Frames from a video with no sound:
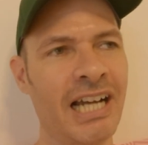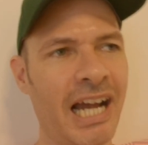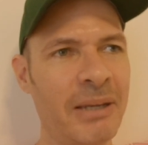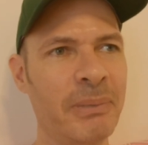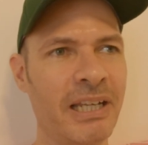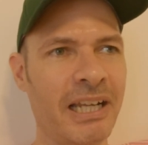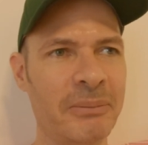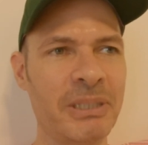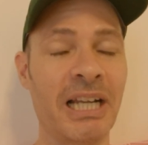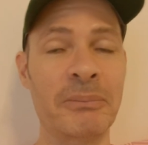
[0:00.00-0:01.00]
I
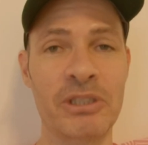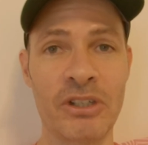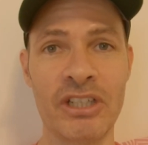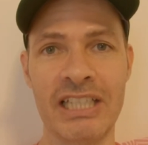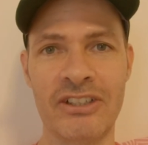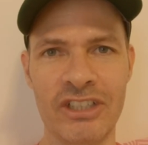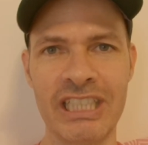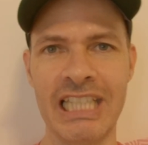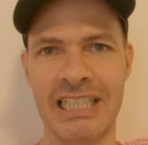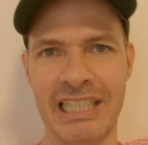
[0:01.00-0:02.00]
mean, I'm sure he could
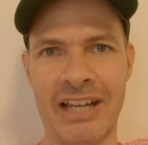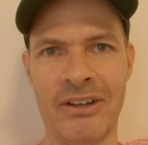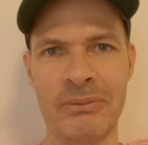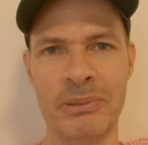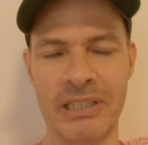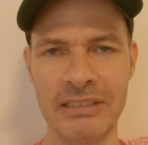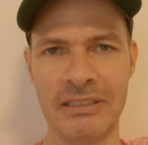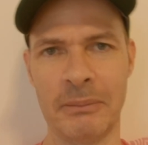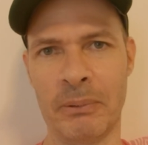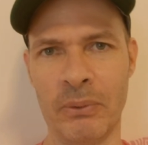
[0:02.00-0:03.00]
get it down, but that's
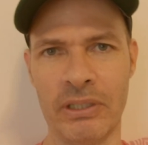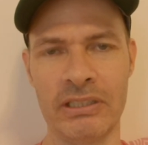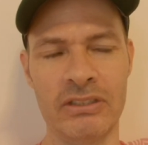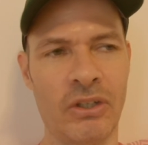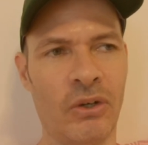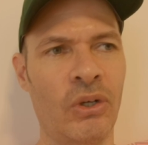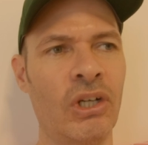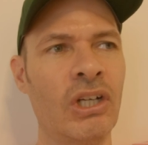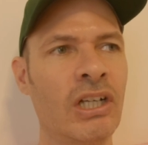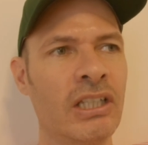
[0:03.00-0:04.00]
the point. So
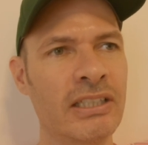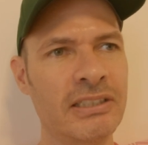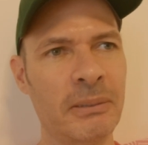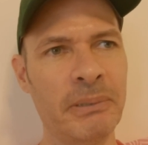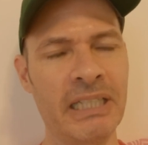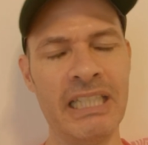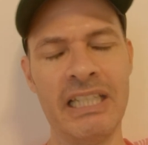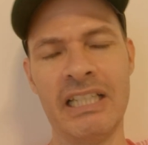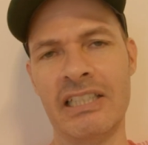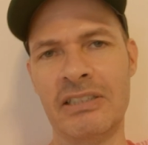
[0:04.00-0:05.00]
this
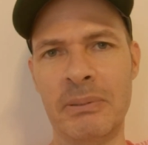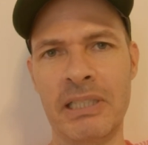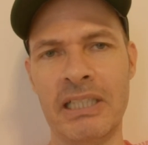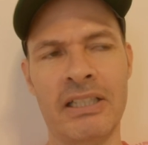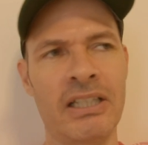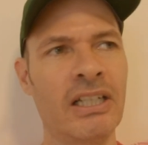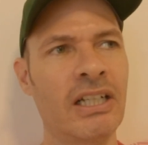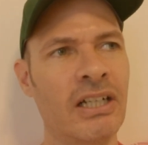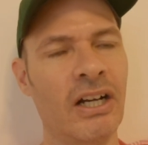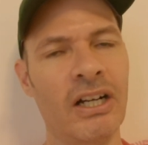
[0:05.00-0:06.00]
opinion is being
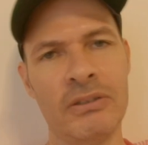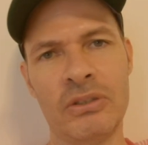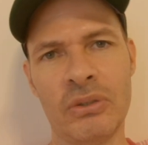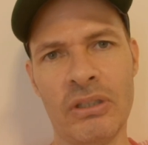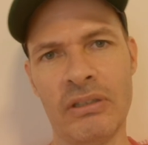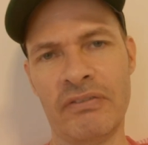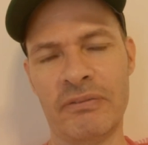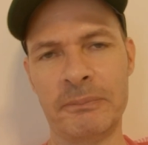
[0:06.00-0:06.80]
sort of